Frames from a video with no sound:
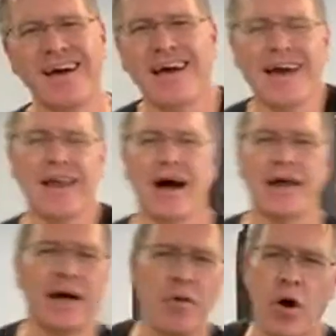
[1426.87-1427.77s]
And, and
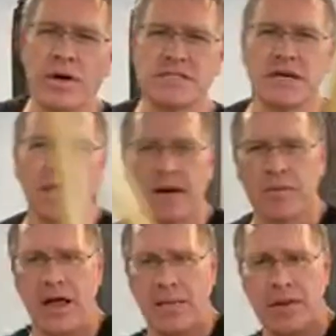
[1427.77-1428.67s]
I'm always, I'm,
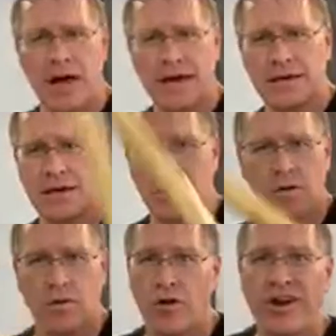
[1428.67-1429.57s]
I'm like, you know,
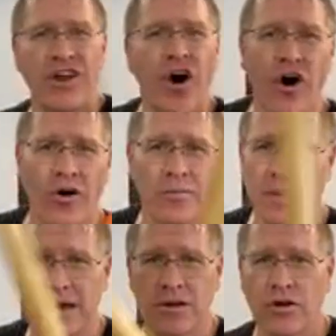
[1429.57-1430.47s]
learn it all,
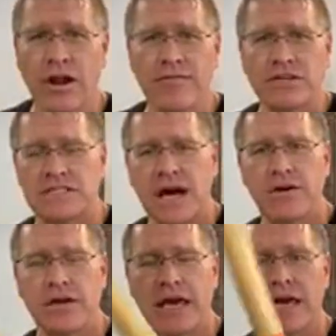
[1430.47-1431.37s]
man. Learn every style you
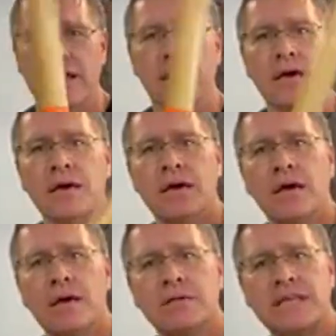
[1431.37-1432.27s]
can.
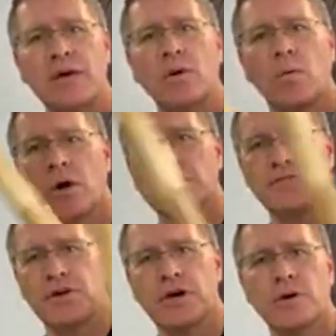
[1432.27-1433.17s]
Take what works for
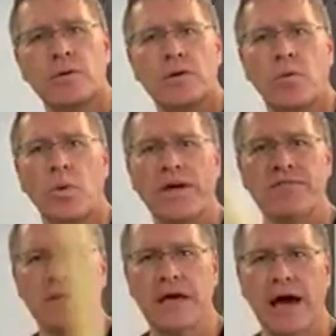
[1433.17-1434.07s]
you, weave them
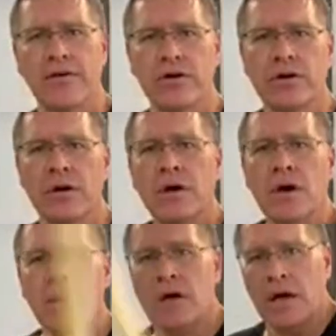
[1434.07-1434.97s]
together.
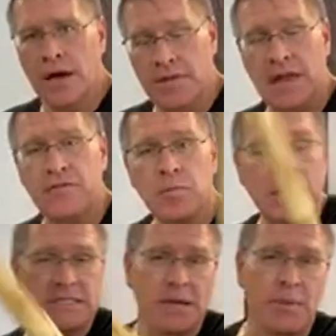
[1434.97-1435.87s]
And then if you
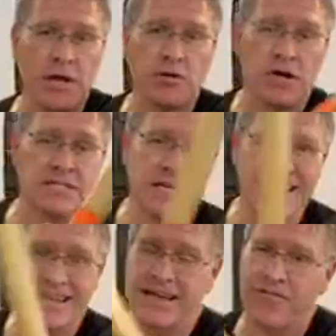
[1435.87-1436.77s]
meet somebody who does
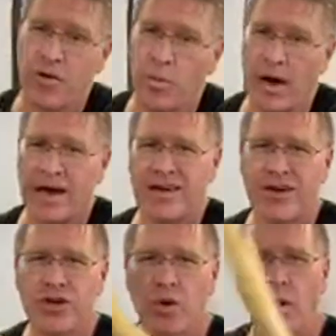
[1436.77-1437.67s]
it in a different
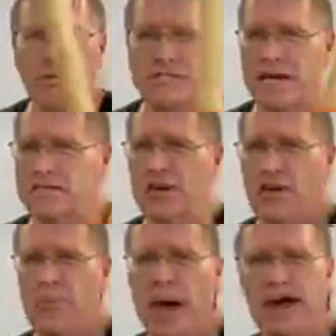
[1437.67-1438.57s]
way, you won't
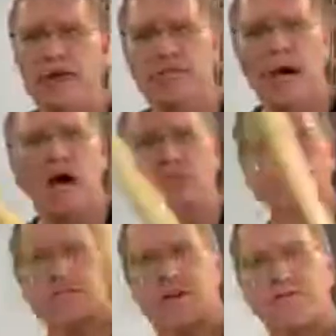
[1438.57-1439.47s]
say it's good or bad. You'll
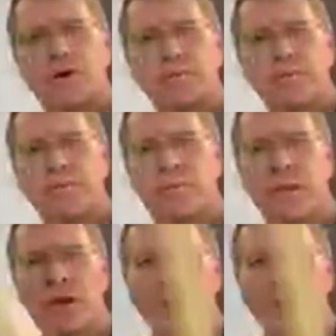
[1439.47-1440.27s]
say, oh, it's just different.